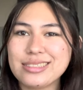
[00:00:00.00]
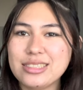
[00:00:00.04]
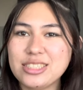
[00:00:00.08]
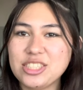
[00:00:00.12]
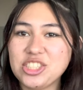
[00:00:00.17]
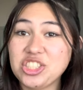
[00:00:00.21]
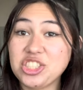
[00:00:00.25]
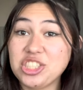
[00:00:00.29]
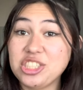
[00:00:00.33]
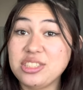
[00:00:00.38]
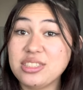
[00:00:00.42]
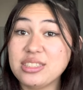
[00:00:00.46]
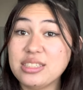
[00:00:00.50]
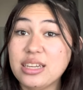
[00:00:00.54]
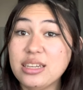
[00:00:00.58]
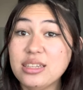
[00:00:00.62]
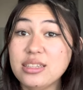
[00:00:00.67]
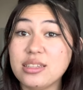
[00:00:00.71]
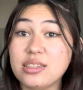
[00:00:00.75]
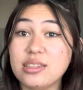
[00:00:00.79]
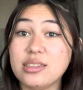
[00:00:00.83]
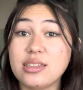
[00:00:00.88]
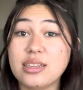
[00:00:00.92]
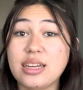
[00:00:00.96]
she's
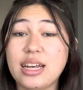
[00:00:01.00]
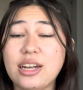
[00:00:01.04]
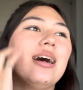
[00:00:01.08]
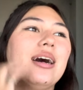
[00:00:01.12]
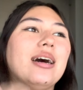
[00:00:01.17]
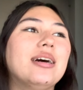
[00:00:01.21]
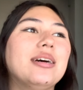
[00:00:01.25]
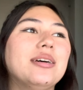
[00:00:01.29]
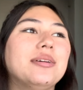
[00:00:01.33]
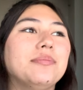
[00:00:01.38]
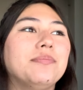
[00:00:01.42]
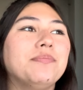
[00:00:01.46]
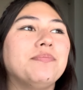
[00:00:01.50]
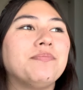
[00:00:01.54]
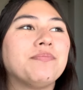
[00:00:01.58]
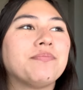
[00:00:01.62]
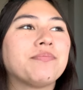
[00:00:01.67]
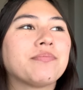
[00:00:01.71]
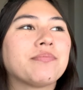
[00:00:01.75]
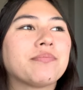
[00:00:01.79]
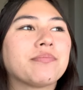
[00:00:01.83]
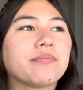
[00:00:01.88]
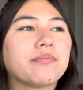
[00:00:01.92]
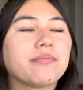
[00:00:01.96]
done. Um,
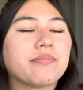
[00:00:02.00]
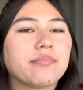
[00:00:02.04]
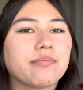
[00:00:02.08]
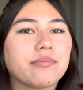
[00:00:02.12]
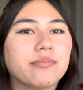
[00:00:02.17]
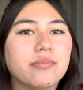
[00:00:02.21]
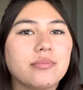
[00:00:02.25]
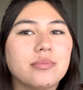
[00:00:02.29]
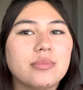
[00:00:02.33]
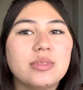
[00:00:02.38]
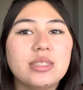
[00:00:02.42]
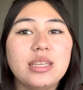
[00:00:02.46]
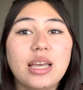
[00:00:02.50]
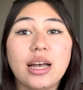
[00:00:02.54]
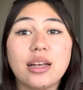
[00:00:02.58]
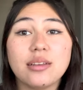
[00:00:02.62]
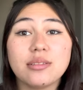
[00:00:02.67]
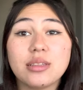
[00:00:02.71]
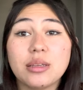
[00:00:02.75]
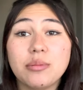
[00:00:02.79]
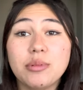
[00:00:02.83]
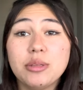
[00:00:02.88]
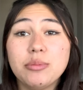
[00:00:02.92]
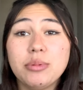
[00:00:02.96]
yeah,
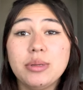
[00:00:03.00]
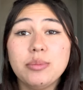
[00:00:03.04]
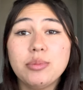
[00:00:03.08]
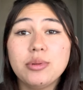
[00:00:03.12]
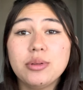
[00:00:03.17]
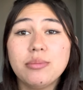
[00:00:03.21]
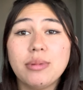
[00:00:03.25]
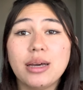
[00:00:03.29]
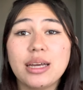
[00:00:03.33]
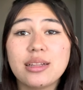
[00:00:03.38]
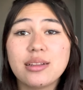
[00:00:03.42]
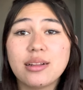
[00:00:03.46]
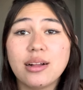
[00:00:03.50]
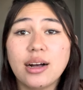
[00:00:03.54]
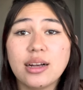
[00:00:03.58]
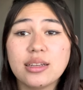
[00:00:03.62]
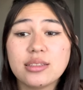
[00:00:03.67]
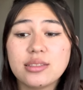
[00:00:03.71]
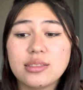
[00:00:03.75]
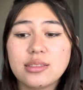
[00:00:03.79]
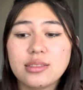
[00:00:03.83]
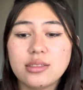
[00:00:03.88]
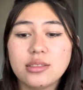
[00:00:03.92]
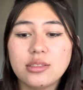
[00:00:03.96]
some of the people in my
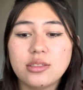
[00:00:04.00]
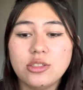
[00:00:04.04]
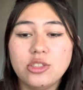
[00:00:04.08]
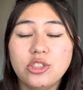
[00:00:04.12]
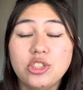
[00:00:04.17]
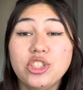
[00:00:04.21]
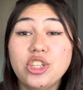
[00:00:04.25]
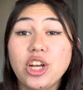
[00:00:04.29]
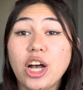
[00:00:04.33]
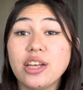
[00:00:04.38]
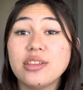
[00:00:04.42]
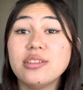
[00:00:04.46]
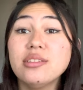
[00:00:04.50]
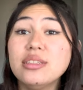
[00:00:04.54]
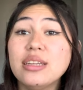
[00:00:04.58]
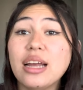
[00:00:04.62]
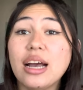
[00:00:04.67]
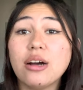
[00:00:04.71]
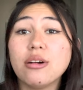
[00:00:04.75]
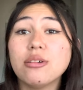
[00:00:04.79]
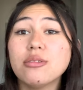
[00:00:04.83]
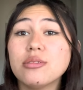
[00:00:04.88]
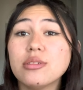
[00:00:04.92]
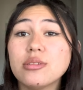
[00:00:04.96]
class just
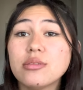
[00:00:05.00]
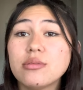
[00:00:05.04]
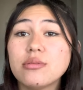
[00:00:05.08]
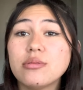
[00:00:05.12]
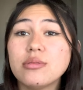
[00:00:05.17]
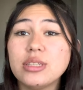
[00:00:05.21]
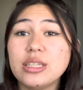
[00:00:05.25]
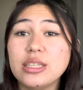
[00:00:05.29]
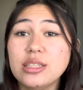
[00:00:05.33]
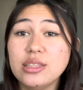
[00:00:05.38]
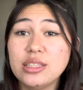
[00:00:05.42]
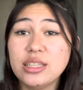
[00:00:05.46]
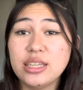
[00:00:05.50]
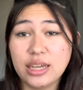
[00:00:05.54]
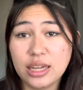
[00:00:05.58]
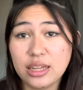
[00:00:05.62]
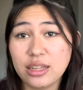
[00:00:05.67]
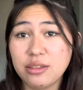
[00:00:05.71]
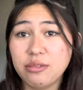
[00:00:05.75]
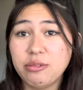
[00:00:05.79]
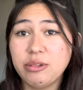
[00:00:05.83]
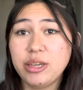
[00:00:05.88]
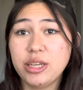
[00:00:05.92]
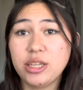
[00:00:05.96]
now in the
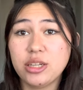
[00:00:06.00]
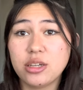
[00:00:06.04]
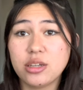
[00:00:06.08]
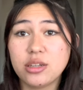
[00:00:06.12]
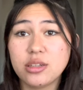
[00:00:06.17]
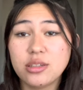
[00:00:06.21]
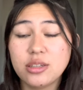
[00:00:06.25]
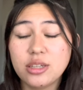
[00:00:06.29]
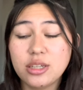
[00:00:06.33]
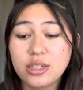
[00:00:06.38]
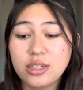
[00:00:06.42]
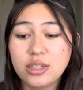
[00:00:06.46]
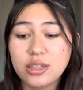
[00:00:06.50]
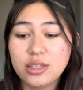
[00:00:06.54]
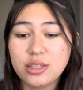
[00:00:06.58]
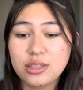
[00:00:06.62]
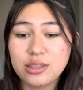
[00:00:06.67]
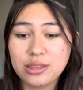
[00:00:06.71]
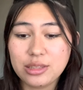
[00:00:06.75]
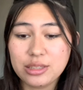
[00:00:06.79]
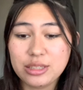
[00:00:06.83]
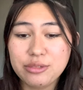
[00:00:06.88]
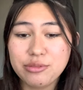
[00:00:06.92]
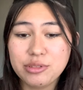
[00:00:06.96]
elevator
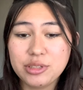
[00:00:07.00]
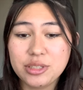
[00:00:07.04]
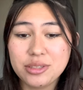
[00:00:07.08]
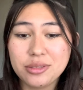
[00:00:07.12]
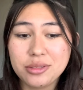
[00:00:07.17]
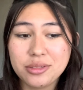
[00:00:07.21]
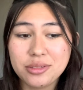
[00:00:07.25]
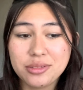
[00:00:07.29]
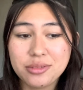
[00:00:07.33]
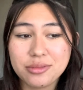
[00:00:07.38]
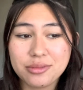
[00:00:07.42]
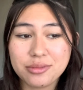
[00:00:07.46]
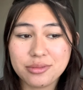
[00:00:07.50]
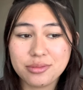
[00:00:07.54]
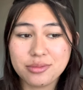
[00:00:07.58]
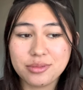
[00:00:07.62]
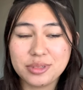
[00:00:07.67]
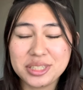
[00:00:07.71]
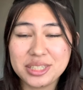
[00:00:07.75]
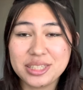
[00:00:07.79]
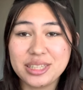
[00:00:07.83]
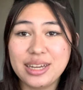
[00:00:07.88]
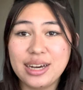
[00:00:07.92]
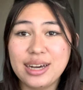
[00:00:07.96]
leaving
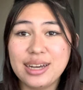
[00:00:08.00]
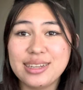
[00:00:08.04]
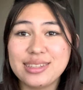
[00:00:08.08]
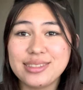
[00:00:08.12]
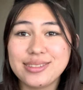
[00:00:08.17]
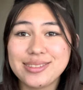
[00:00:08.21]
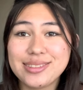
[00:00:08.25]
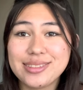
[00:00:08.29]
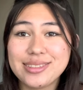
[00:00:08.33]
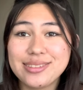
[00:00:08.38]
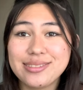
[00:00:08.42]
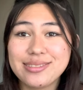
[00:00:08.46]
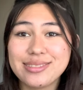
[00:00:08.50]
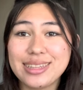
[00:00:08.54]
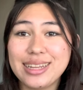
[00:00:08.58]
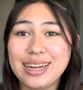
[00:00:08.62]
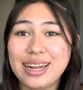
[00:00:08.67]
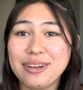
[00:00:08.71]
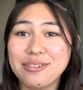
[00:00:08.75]
realized that I